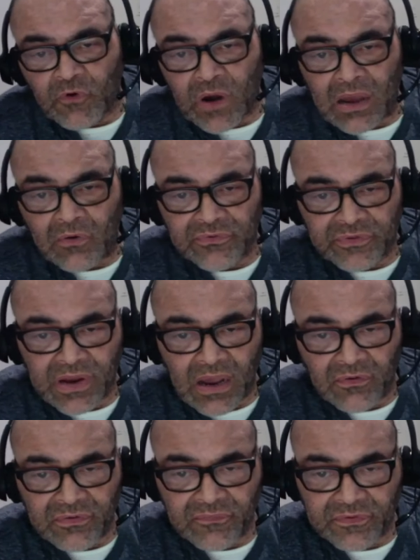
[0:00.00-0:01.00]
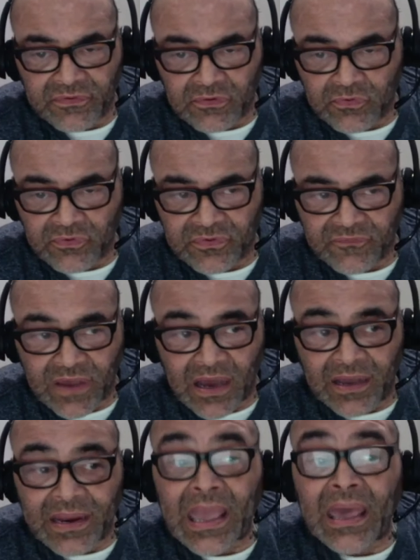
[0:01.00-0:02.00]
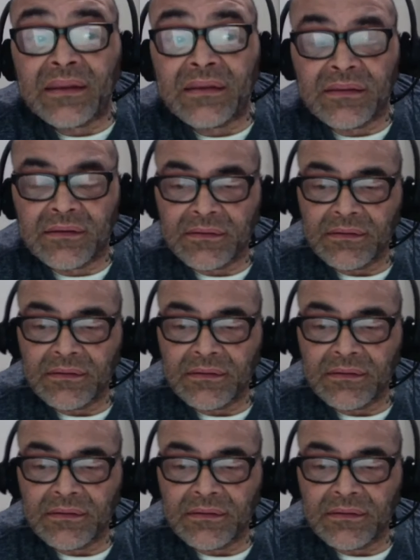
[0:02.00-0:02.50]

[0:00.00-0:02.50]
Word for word: for hours and hours of exclusive, unedited